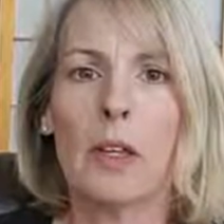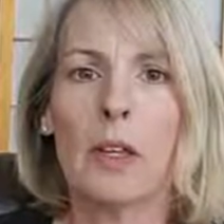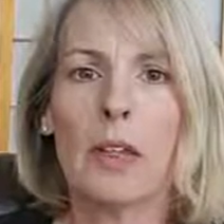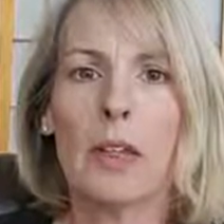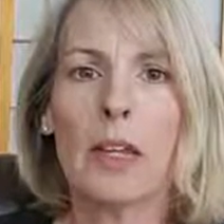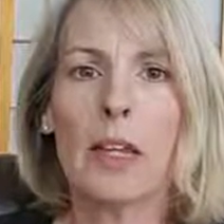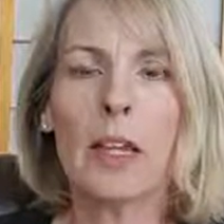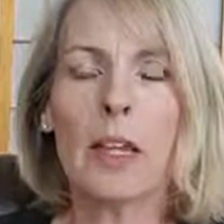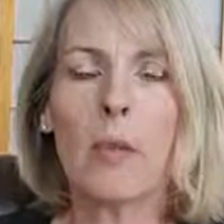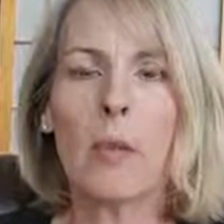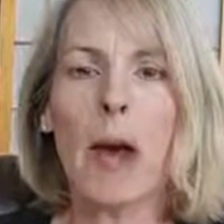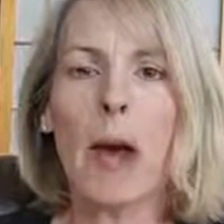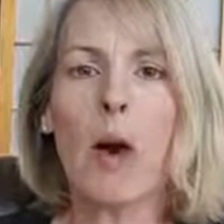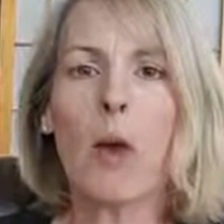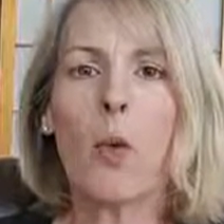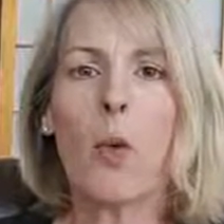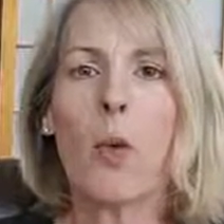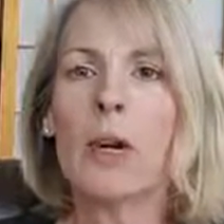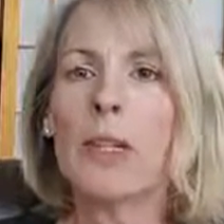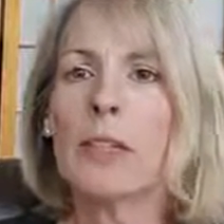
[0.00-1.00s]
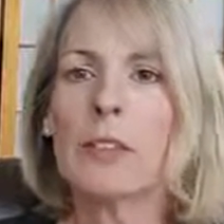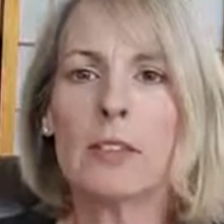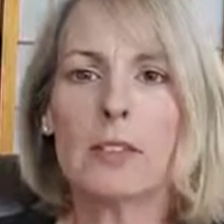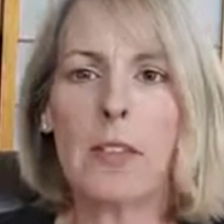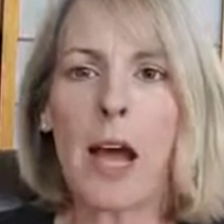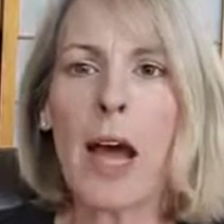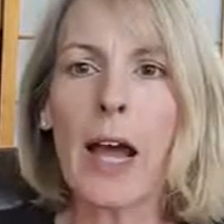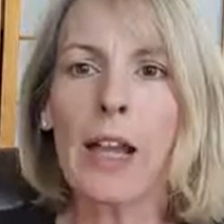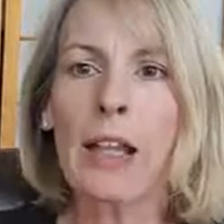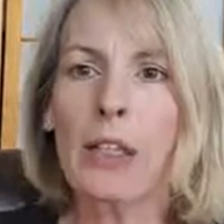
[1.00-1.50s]
think about what
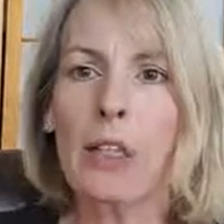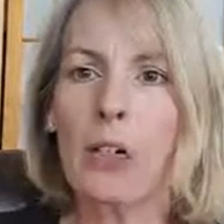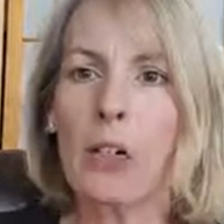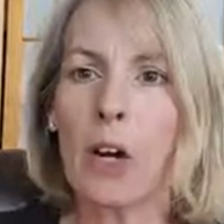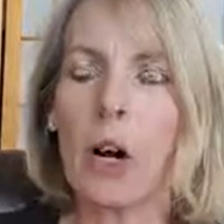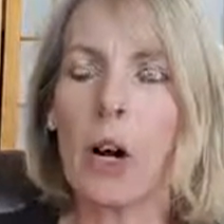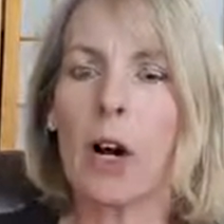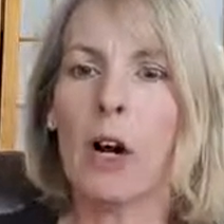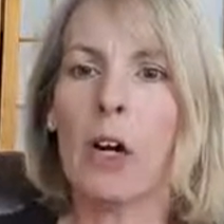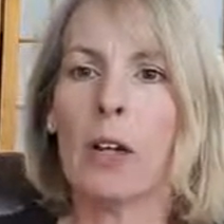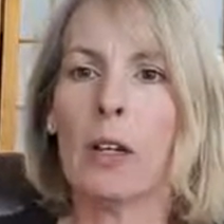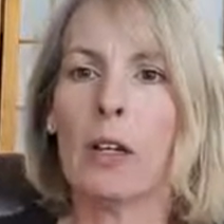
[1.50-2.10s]
side you're on.